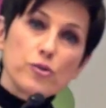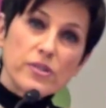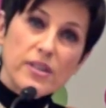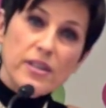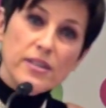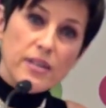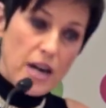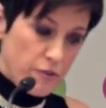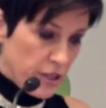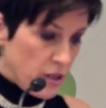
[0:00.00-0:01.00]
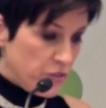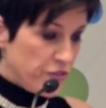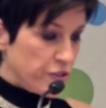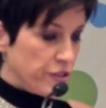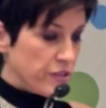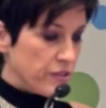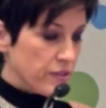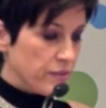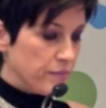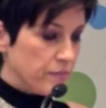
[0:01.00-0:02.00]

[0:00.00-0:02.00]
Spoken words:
To start our conference,